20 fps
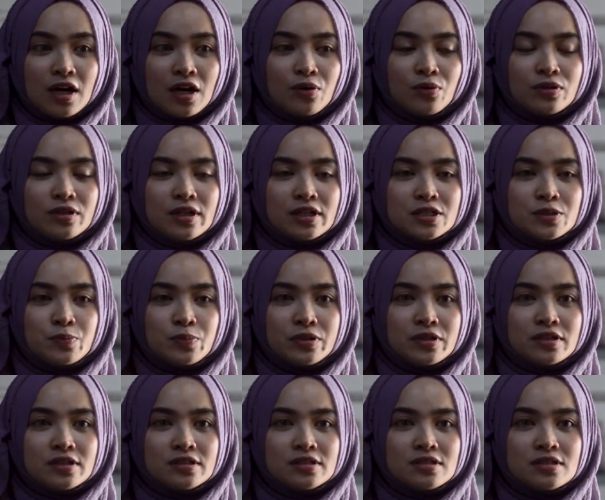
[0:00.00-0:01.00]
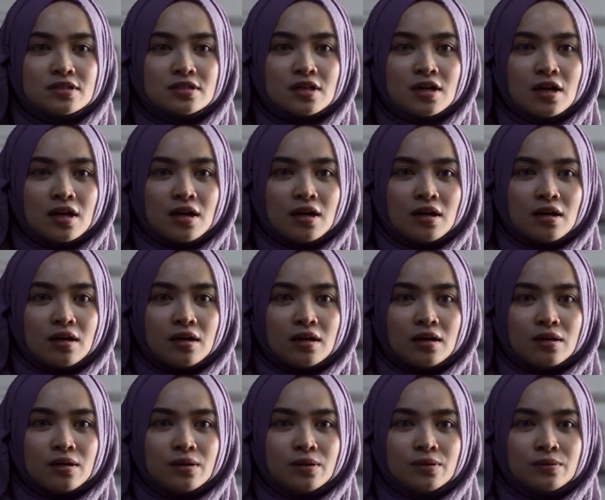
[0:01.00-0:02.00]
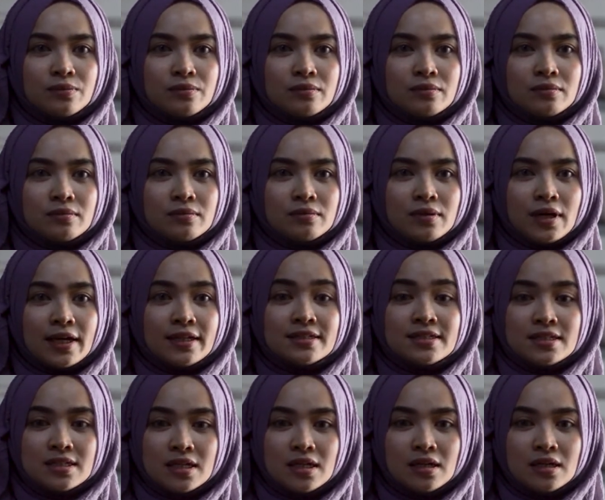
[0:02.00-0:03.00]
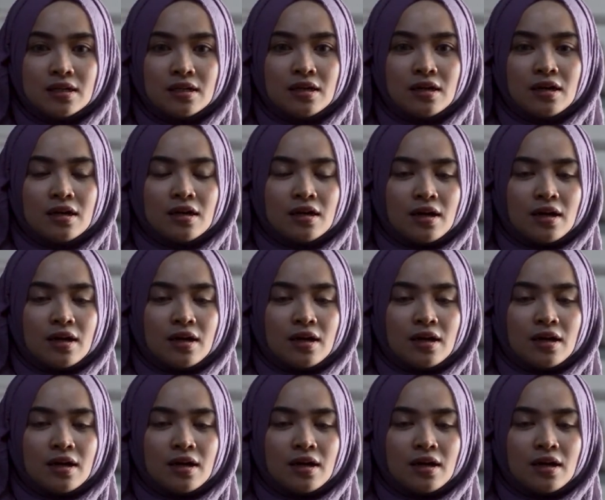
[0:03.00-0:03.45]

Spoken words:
I want to experience and see